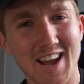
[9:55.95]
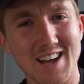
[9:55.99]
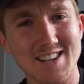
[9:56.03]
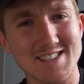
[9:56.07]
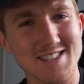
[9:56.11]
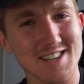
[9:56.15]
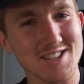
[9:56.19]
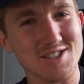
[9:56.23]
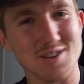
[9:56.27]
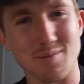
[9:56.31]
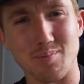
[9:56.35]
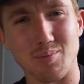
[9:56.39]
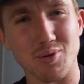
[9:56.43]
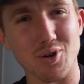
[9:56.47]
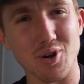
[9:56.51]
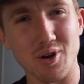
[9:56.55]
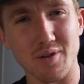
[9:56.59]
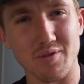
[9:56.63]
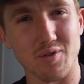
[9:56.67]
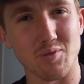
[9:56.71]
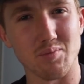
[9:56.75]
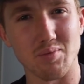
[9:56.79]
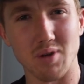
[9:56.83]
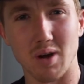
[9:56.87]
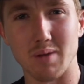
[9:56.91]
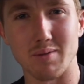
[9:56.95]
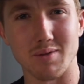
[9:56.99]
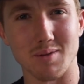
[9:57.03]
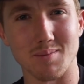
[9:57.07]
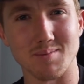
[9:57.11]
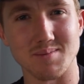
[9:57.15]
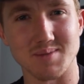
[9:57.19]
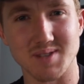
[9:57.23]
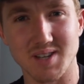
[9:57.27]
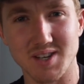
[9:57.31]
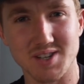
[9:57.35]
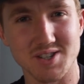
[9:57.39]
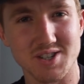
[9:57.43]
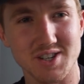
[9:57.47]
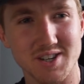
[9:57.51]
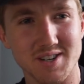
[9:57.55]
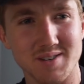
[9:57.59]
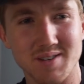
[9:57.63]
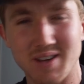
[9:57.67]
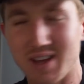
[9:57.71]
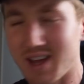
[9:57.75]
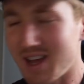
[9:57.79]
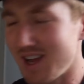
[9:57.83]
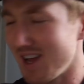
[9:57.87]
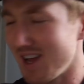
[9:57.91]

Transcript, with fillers: Such a beautiful problem, such a